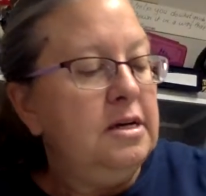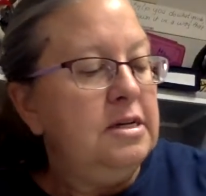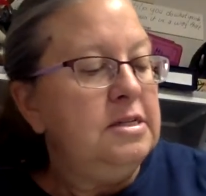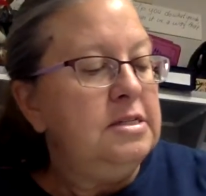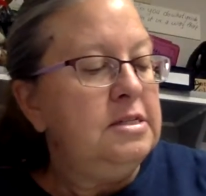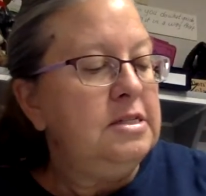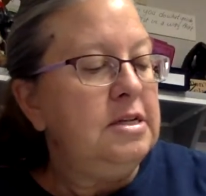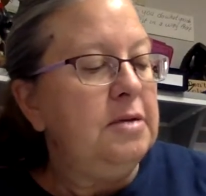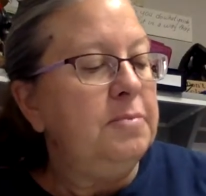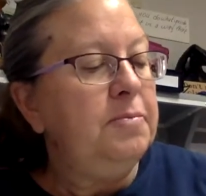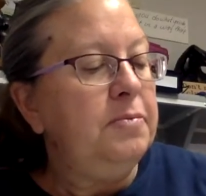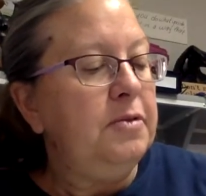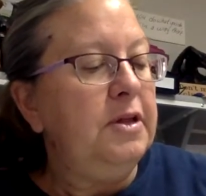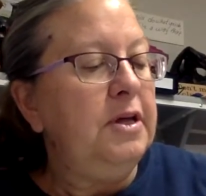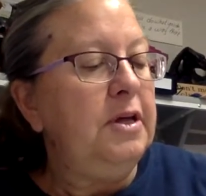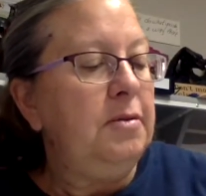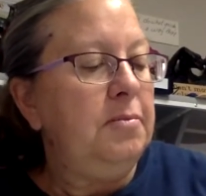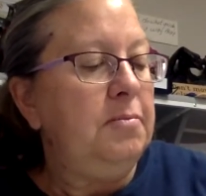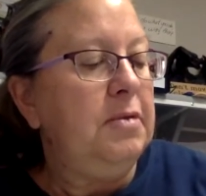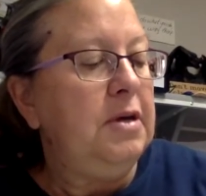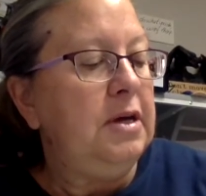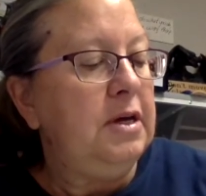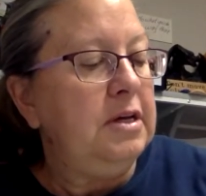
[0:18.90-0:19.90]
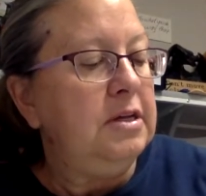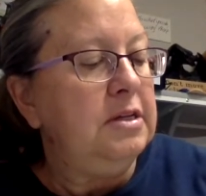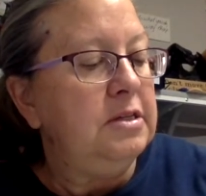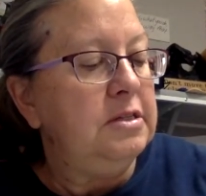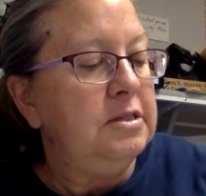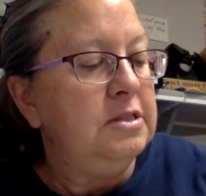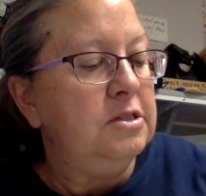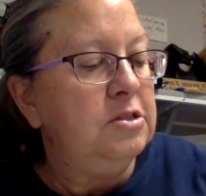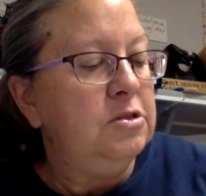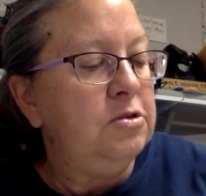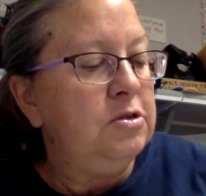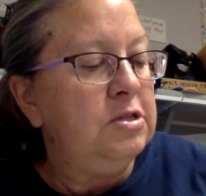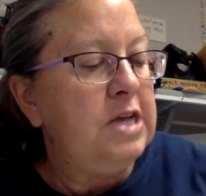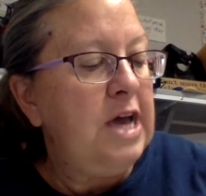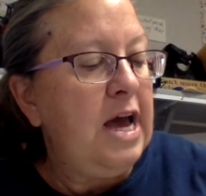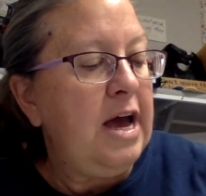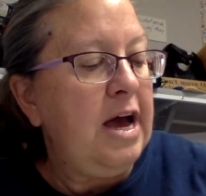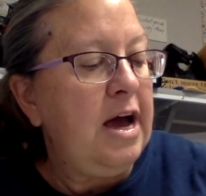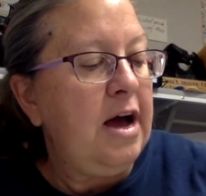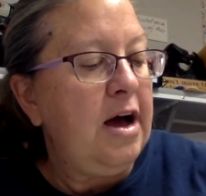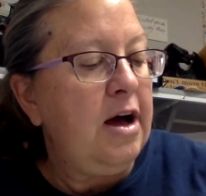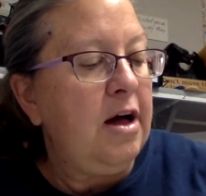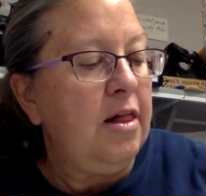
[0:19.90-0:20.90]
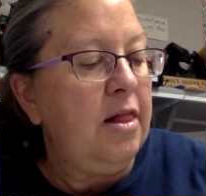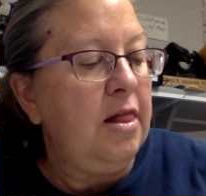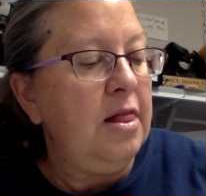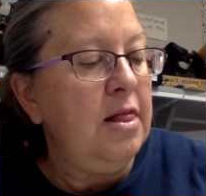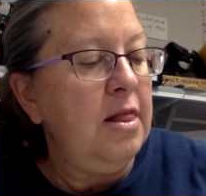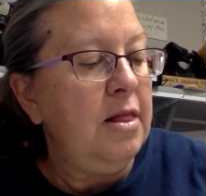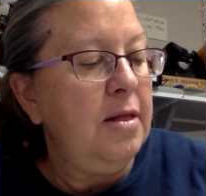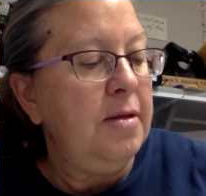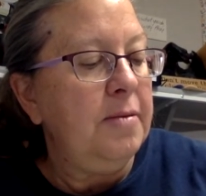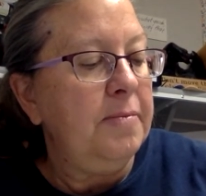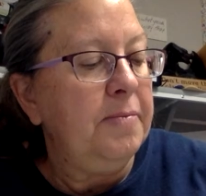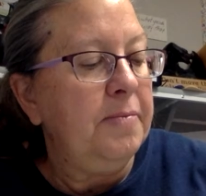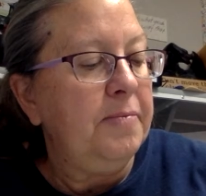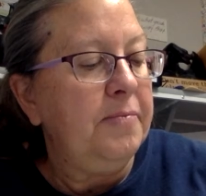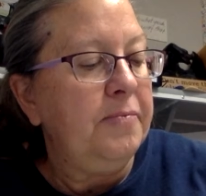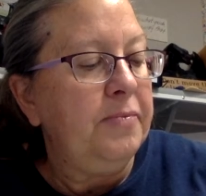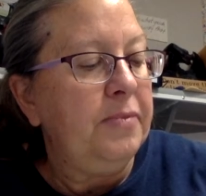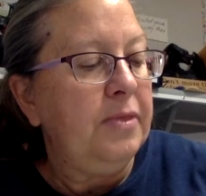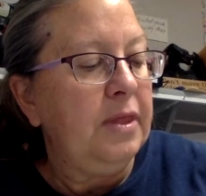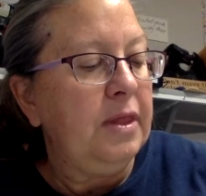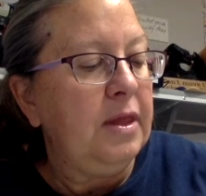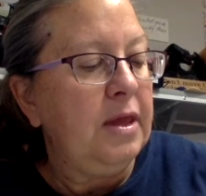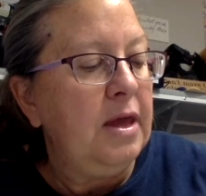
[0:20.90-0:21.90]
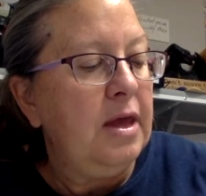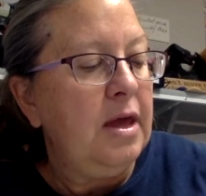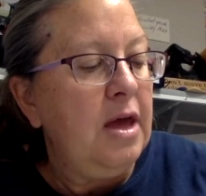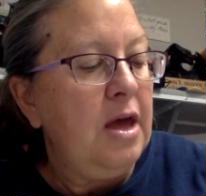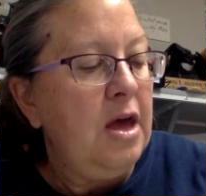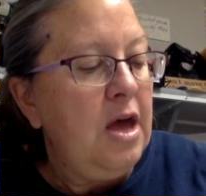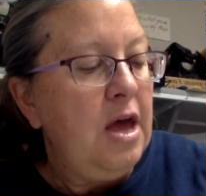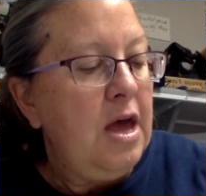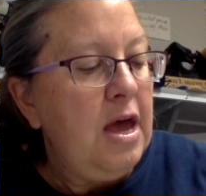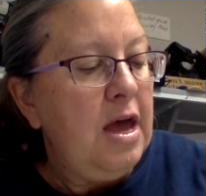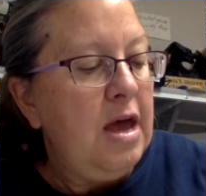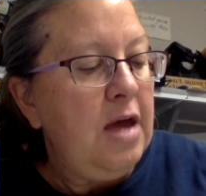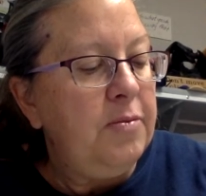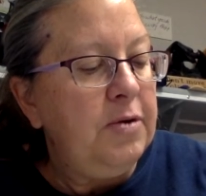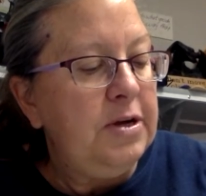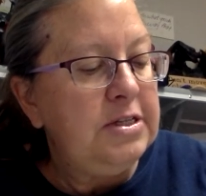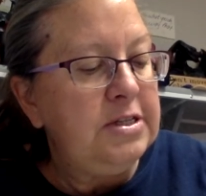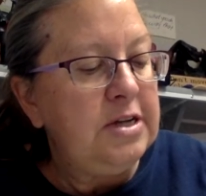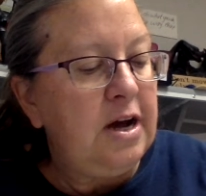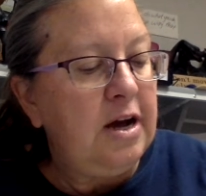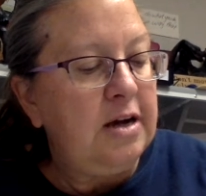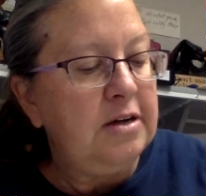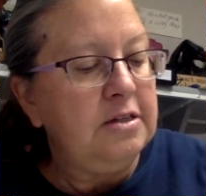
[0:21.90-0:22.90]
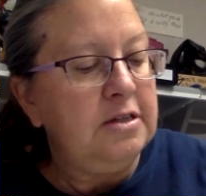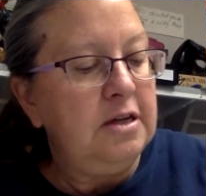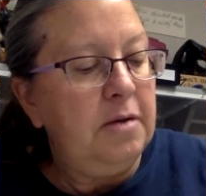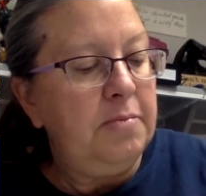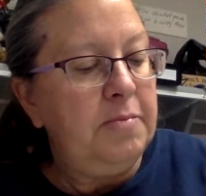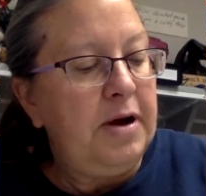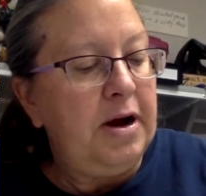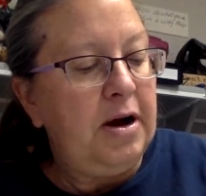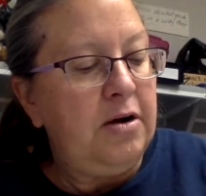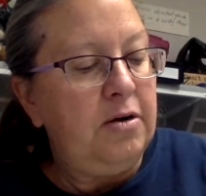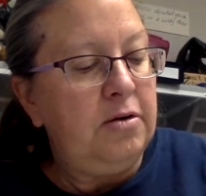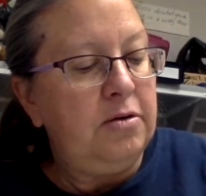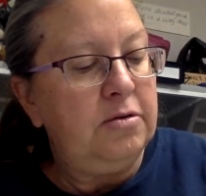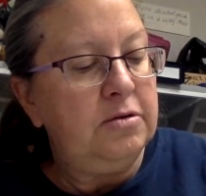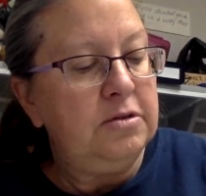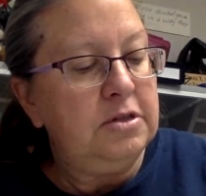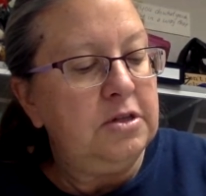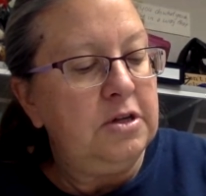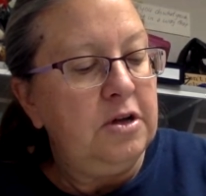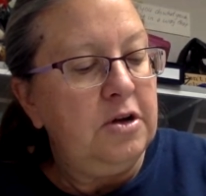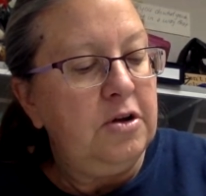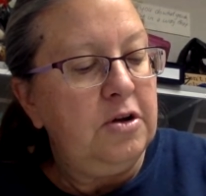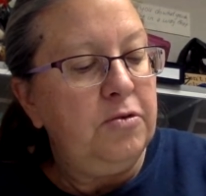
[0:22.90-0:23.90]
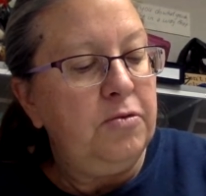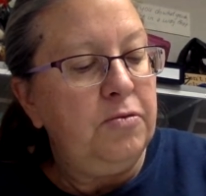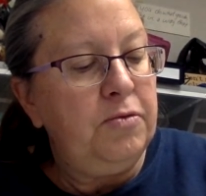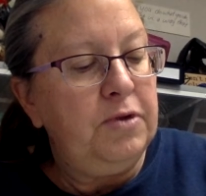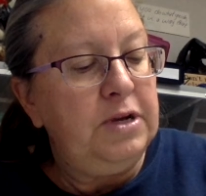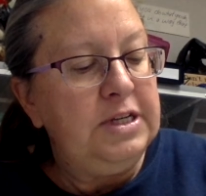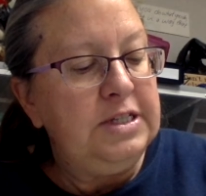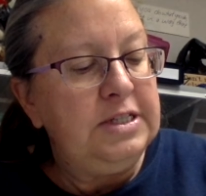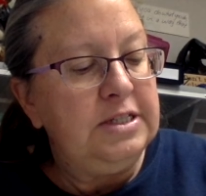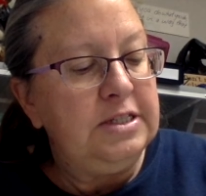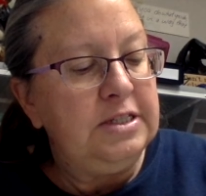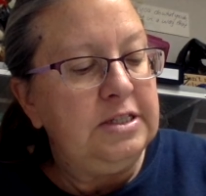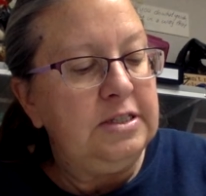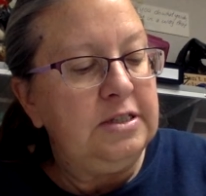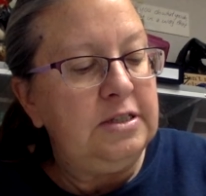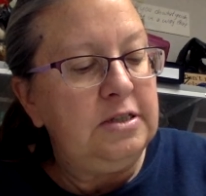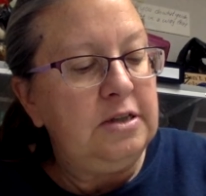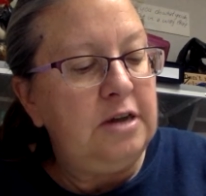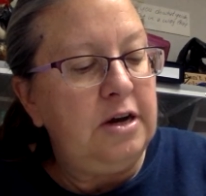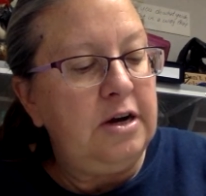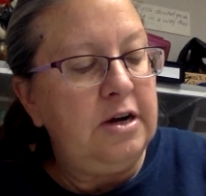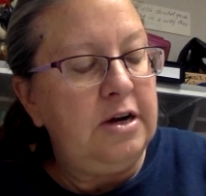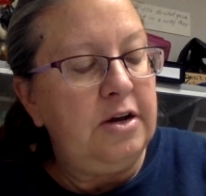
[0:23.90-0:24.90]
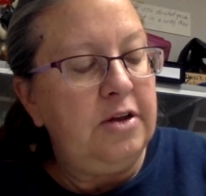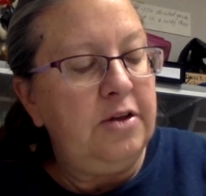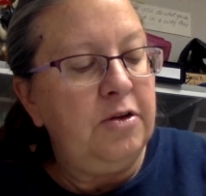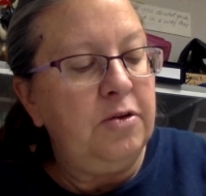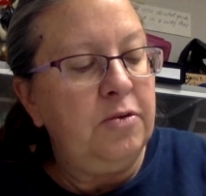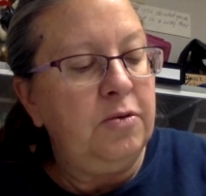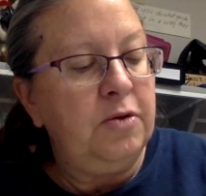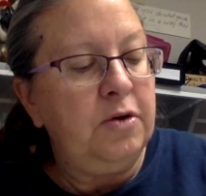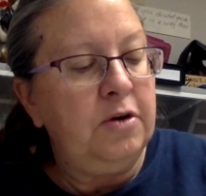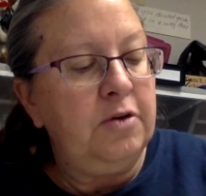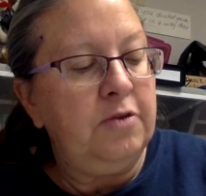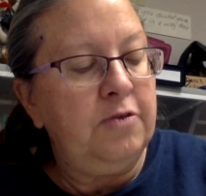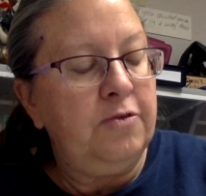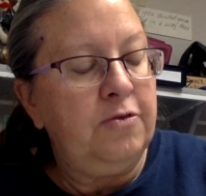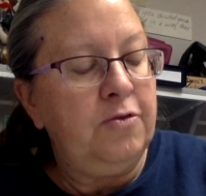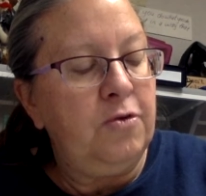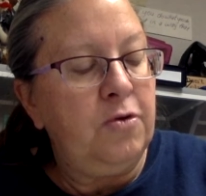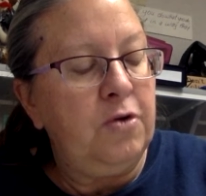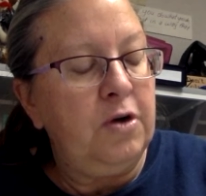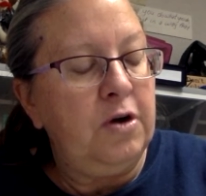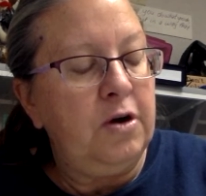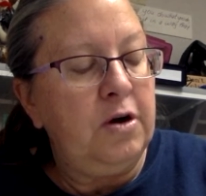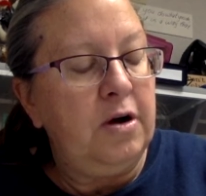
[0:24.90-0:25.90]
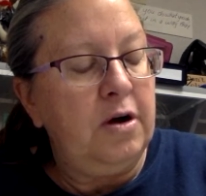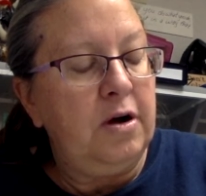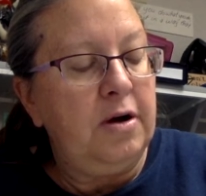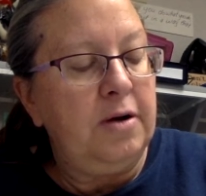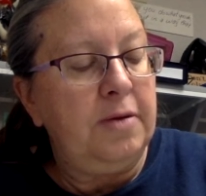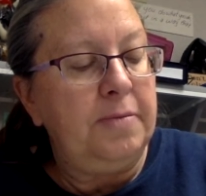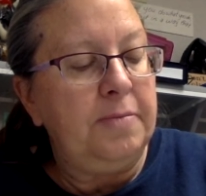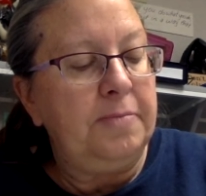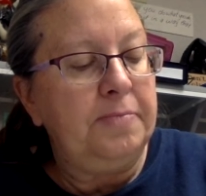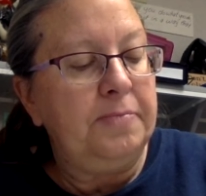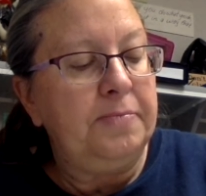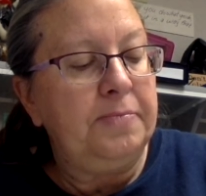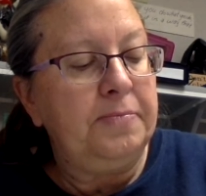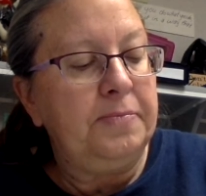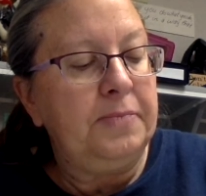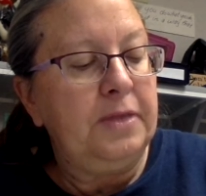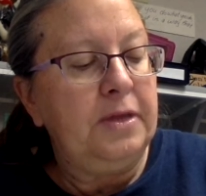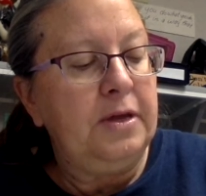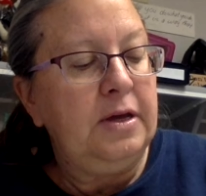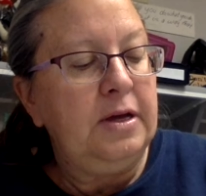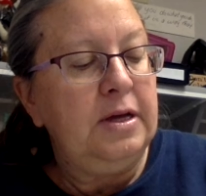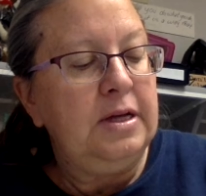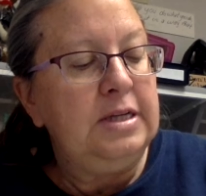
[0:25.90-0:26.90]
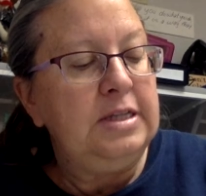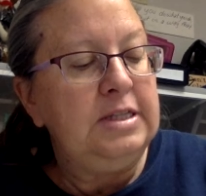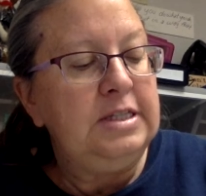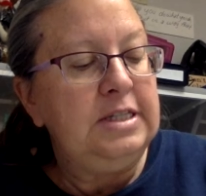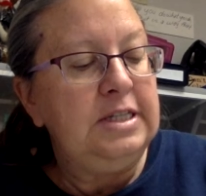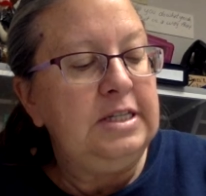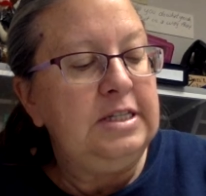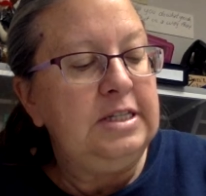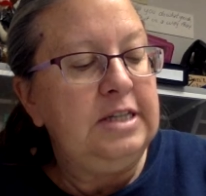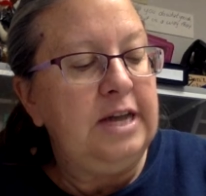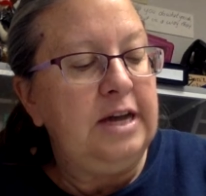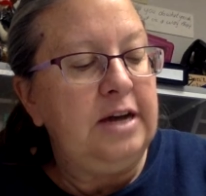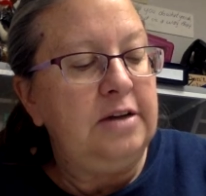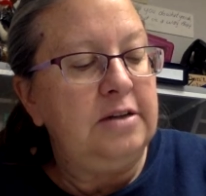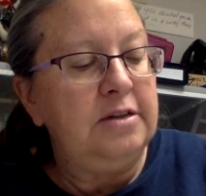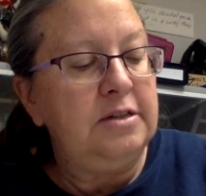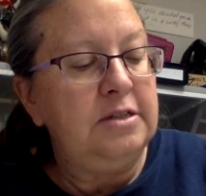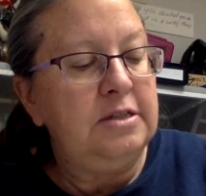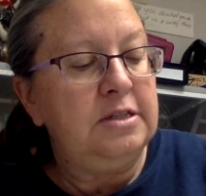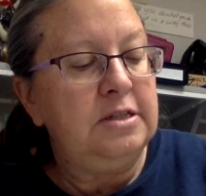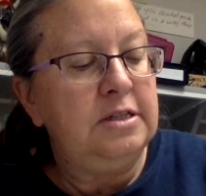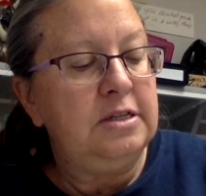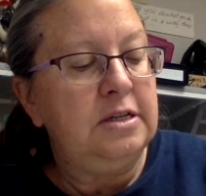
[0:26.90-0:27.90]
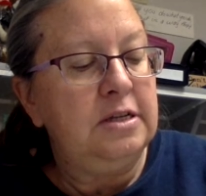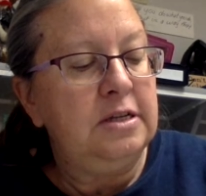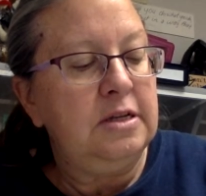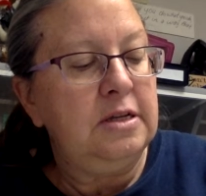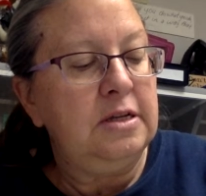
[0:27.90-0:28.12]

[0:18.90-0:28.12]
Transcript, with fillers: simply means to tell, and we talked about reasons are another word for um, details